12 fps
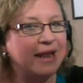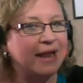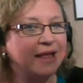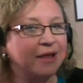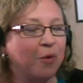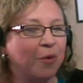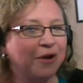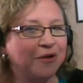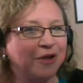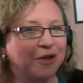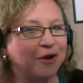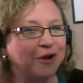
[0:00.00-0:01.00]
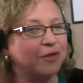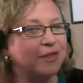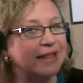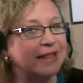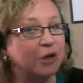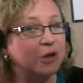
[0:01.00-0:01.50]
right-hand corner there.
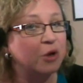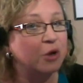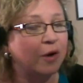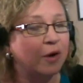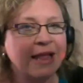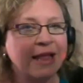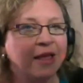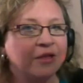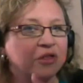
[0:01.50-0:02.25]
You'll see a grid.